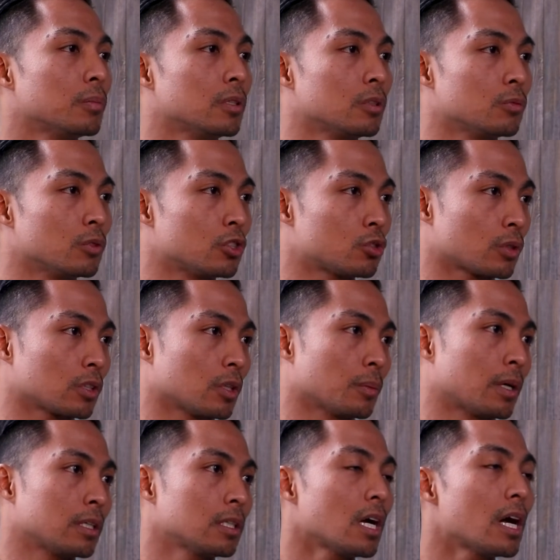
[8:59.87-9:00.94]
been restricting
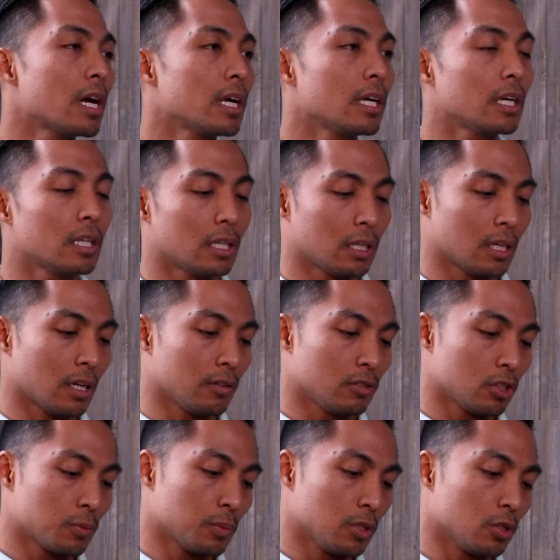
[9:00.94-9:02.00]
my diet, and I've
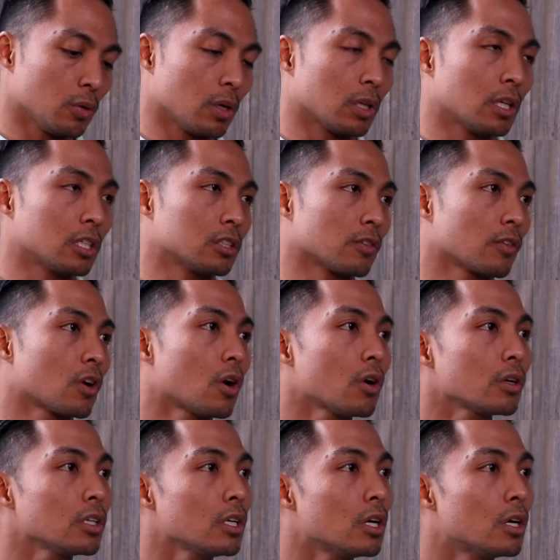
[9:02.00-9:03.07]
just been doing lots of
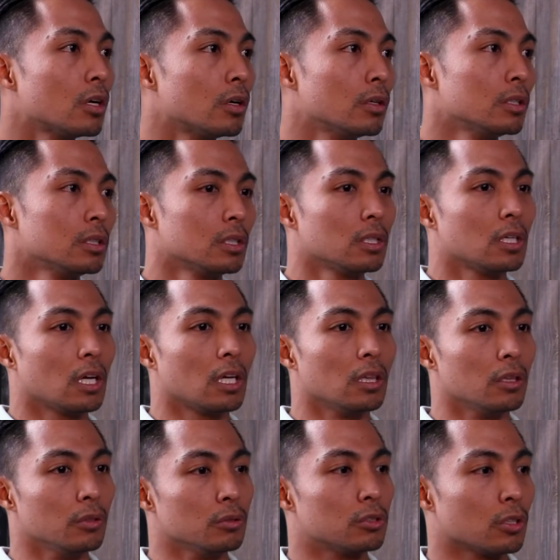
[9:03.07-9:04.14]
cardio
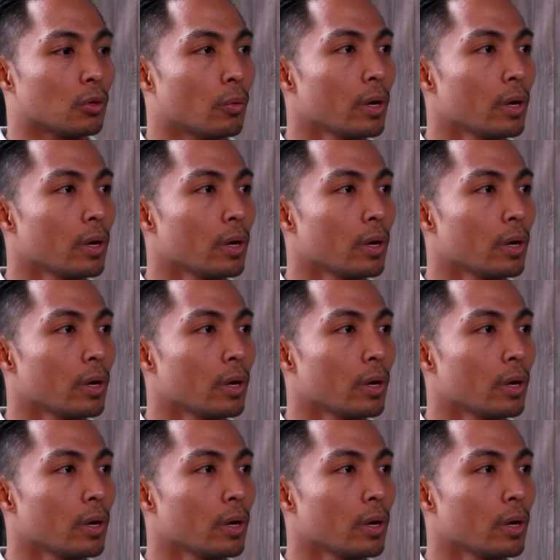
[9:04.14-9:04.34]
and losing